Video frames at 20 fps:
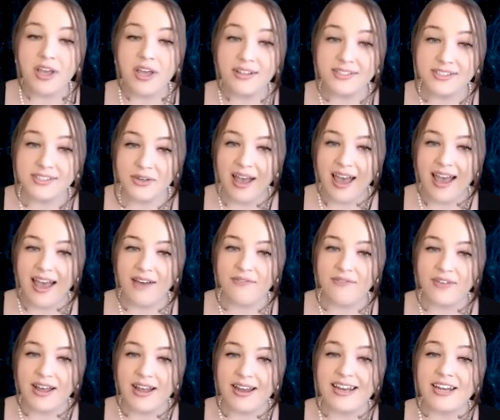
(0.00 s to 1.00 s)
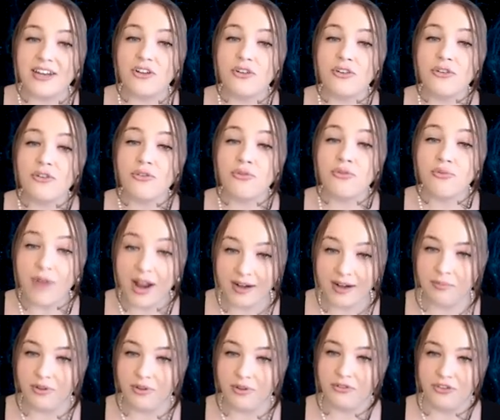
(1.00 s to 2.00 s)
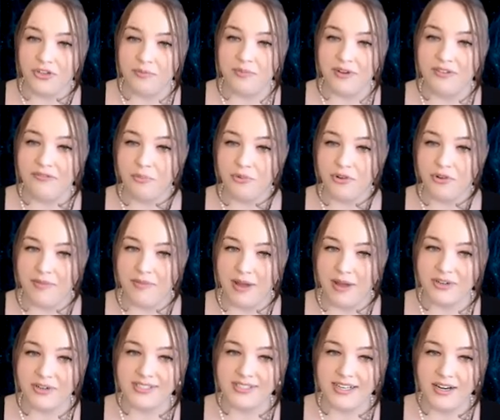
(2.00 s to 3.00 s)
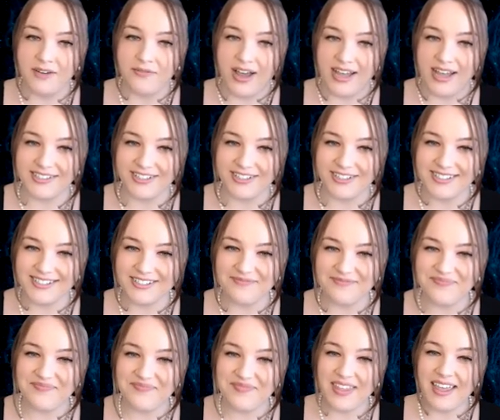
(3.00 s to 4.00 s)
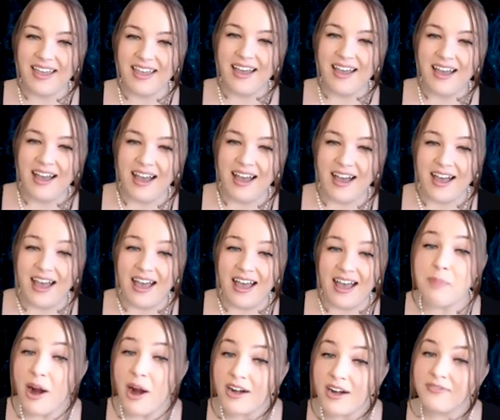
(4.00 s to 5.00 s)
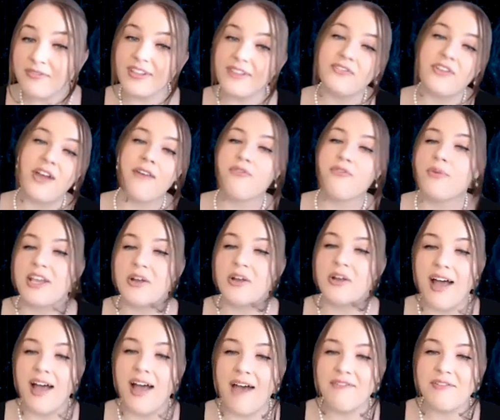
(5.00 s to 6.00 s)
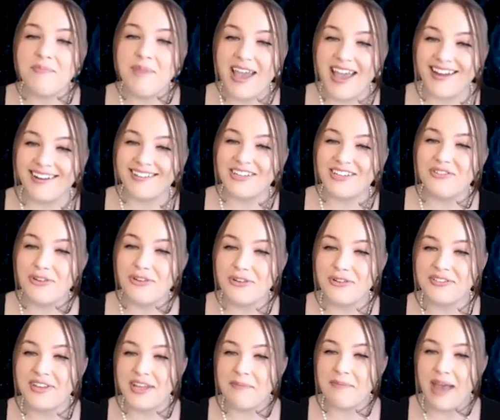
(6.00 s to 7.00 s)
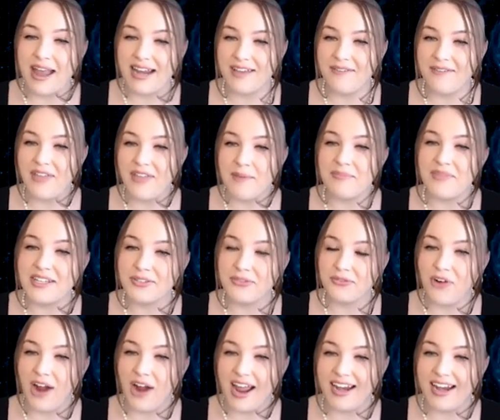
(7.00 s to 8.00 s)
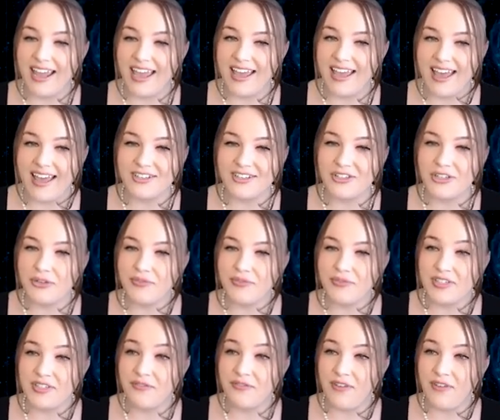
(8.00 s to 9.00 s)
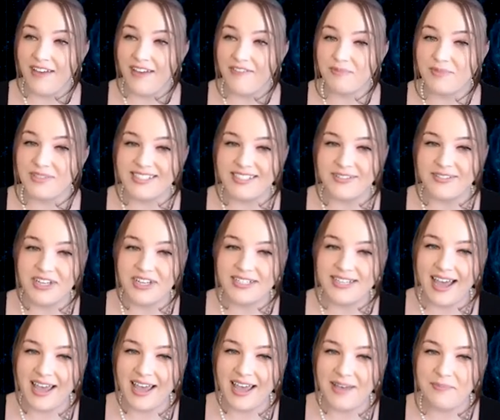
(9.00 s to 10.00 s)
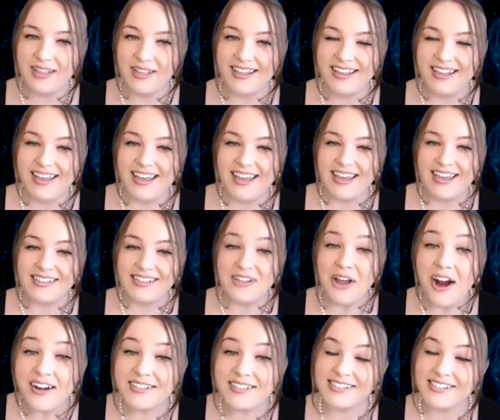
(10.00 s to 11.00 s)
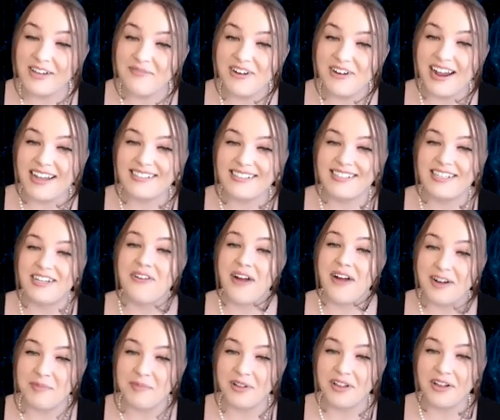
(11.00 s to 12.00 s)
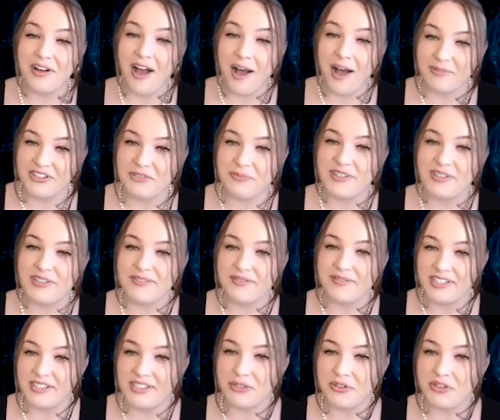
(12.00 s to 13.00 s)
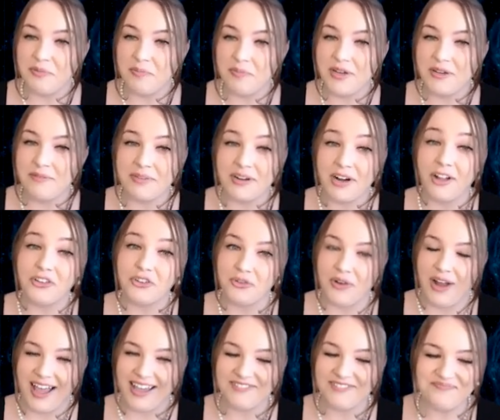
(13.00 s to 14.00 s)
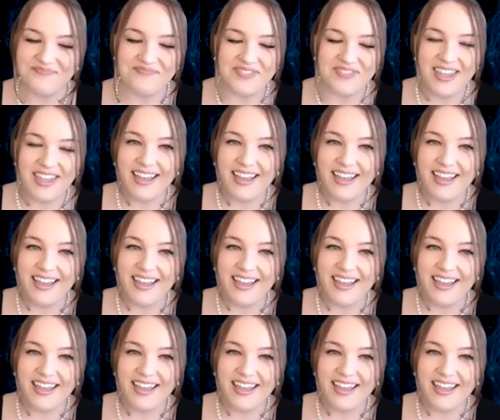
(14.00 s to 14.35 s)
We also have an incredible group of board members and advisors. As part of Liftoff Week, we'll have a panel introducing many of them this Friday at 2:55 Pacific time. It's hard to summarize the incredible accomplishments of this group, but I'll try.